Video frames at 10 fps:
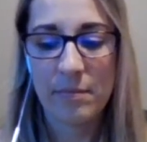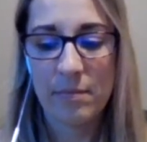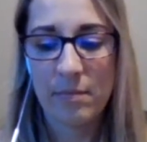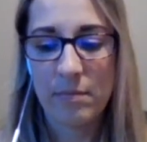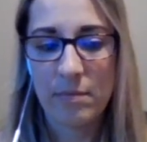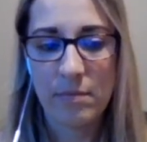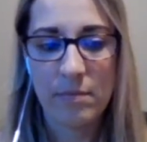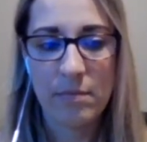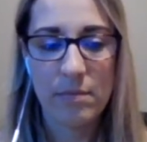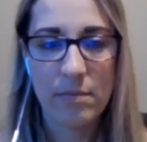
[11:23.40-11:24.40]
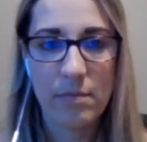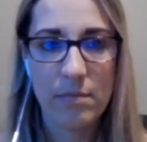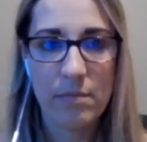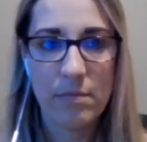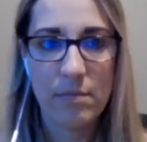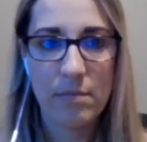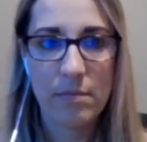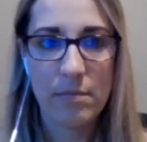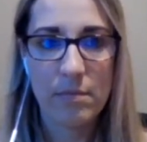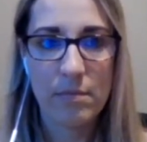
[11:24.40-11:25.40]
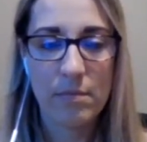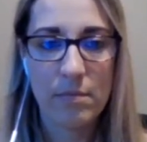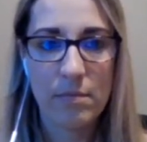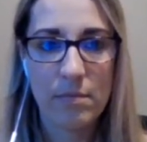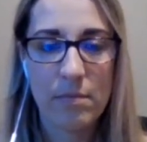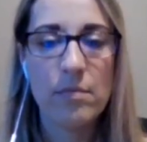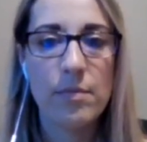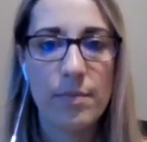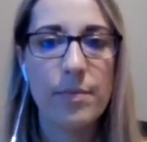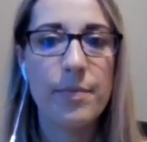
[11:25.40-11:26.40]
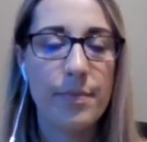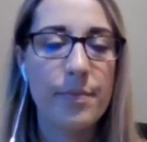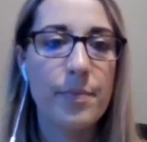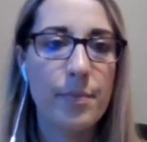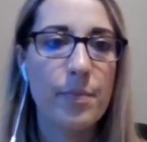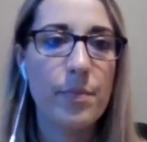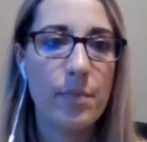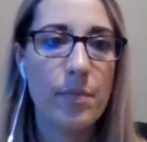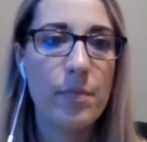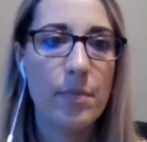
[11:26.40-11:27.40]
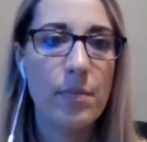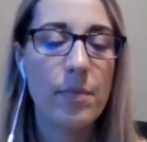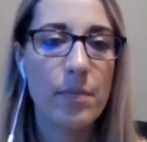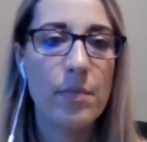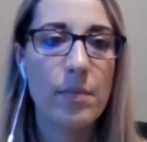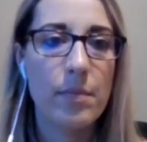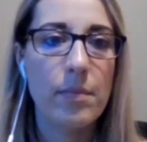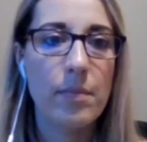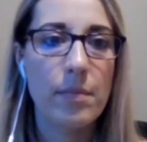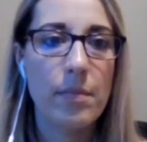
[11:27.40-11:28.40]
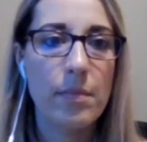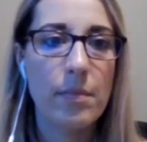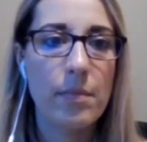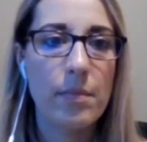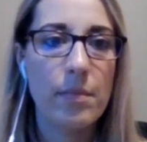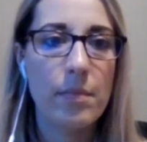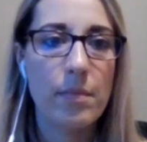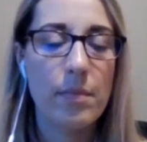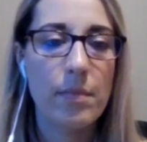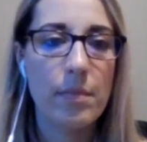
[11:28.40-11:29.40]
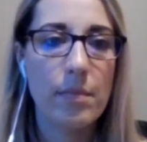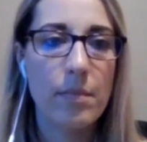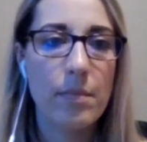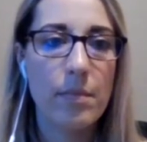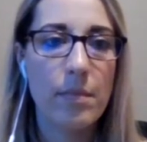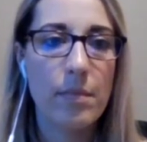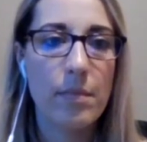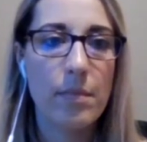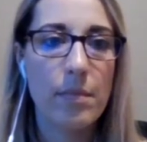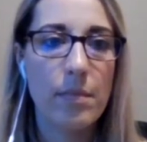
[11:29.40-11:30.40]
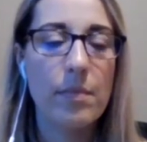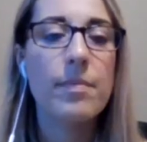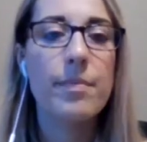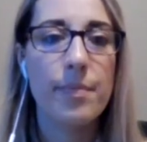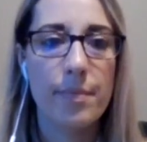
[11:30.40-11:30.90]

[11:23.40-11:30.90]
(not speaking)